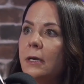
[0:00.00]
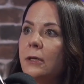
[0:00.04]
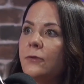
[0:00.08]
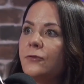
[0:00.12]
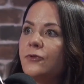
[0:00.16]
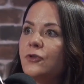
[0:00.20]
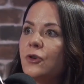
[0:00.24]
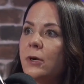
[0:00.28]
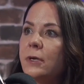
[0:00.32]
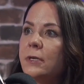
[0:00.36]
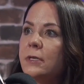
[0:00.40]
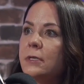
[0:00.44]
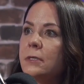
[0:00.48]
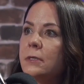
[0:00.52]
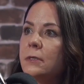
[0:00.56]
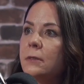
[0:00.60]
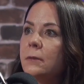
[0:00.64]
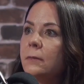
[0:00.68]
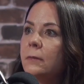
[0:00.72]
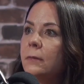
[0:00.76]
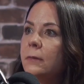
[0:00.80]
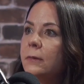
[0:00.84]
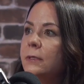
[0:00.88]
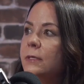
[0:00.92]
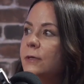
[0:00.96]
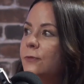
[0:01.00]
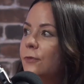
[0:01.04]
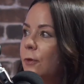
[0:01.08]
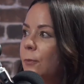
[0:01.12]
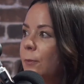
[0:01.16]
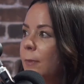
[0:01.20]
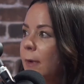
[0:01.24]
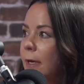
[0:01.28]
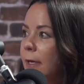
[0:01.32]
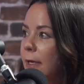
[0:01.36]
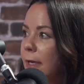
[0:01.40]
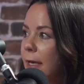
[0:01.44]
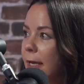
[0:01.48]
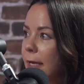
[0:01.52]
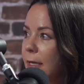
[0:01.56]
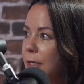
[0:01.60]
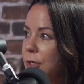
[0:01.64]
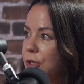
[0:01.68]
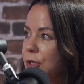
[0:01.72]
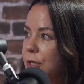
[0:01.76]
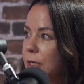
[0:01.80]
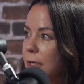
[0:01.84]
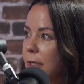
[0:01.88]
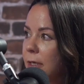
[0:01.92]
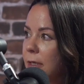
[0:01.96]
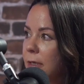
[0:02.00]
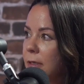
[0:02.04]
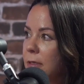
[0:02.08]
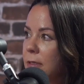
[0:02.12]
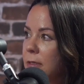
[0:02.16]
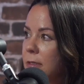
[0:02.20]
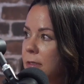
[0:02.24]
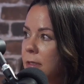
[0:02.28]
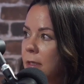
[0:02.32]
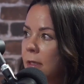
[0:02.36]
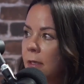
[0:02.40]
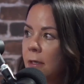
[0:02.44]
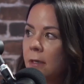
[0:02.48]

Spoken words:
you've tried different medications,